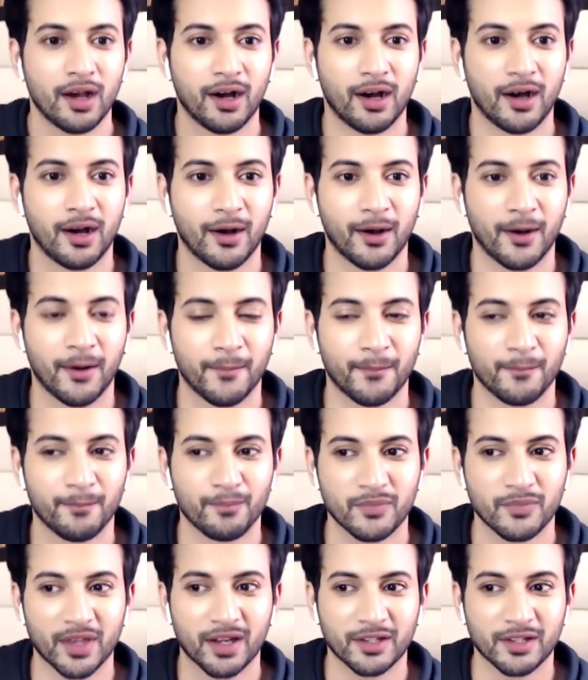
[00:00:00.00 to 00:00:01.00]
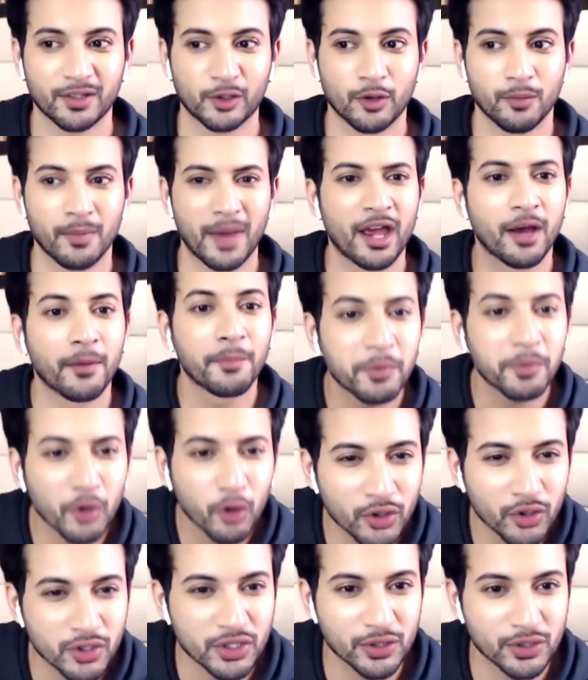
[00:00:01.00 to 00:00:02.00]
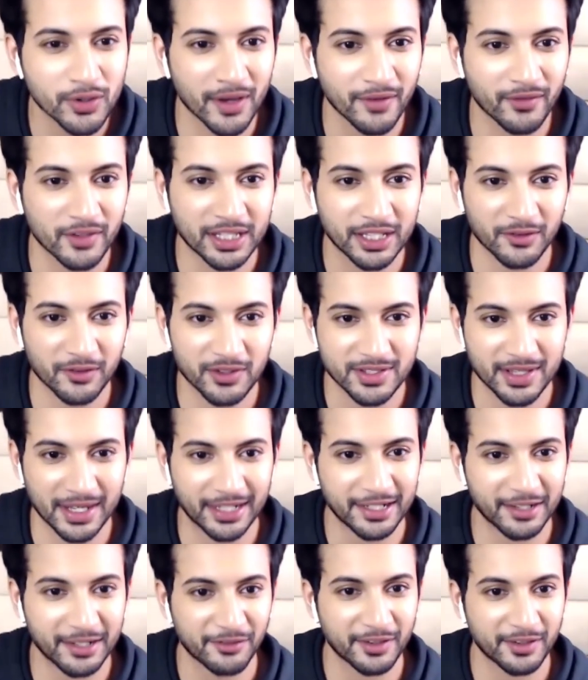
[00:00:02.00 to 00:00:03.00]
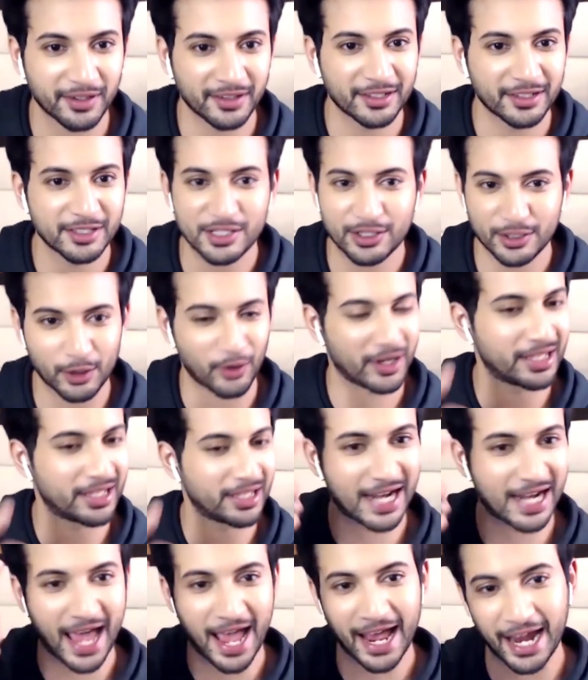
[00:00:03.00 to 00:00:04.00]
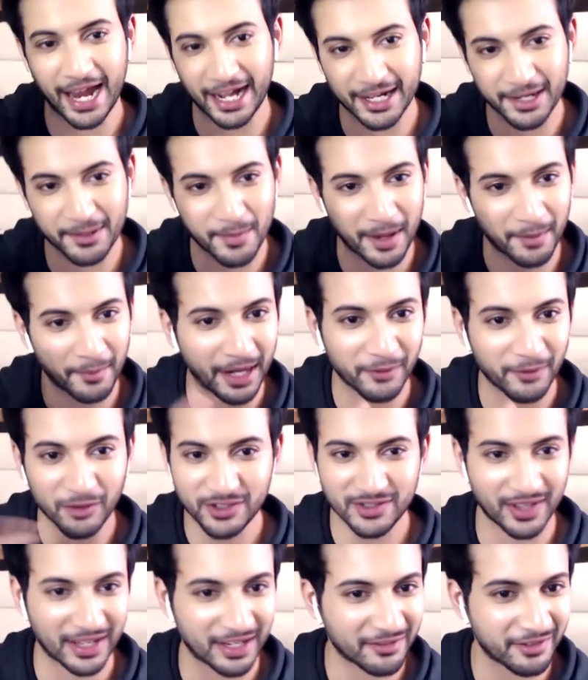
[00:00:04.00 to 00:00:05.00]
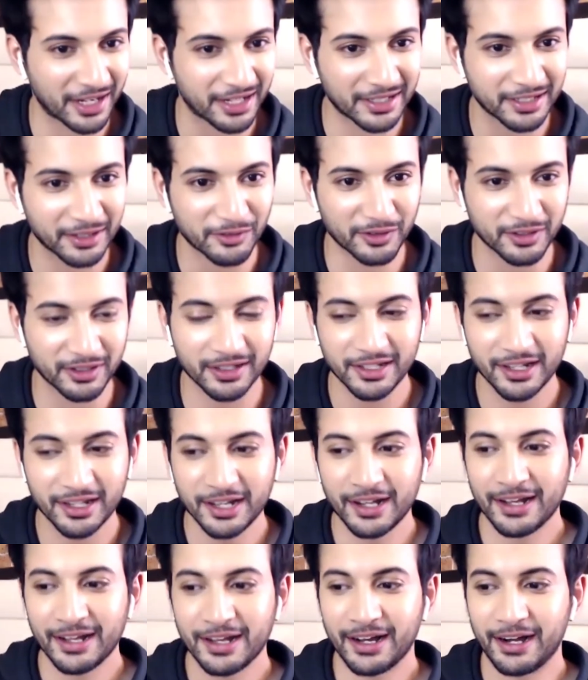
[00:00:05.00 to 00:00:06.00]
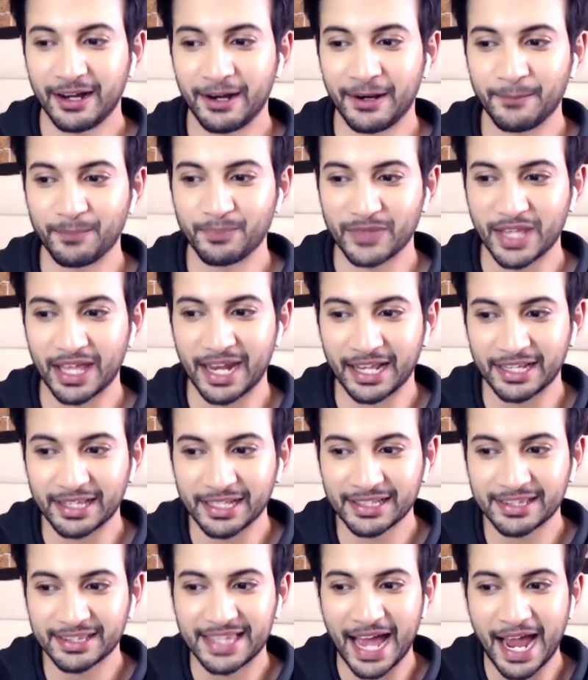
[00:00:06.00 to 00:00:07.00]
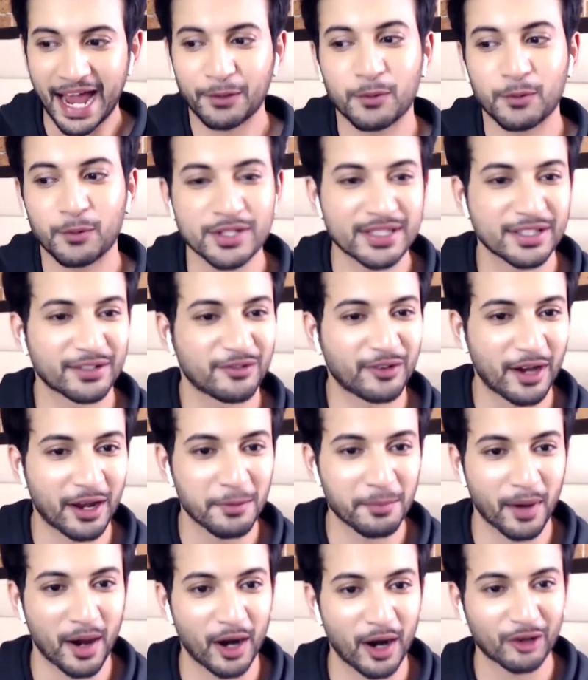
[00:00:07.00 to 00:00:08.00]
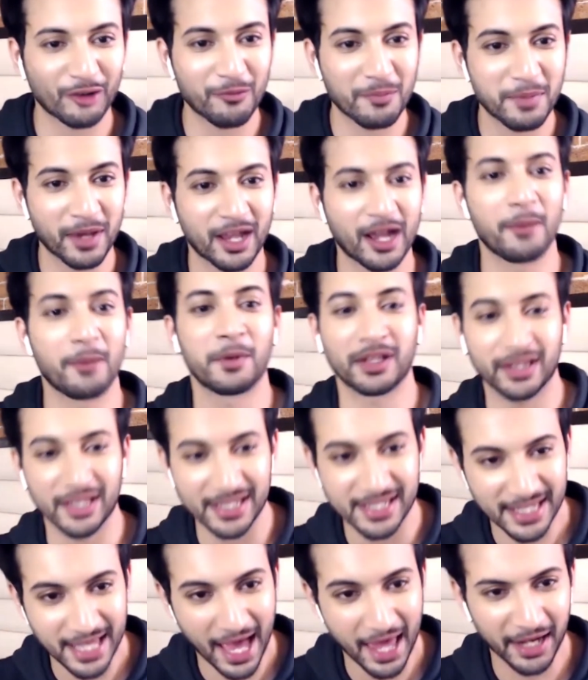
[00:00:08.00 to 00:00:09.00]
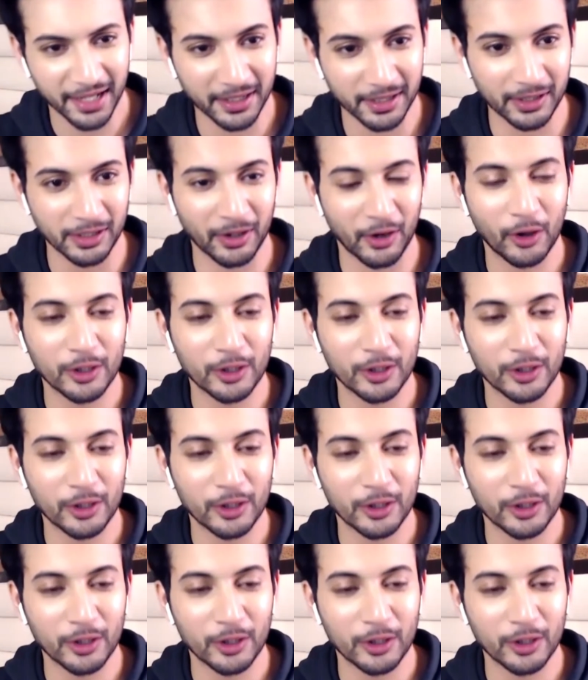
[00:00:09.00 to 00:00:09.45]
You know, my approach to everything was very different. The story that I had in my mind was very, very different. And I think that was the fun part of becoming this character.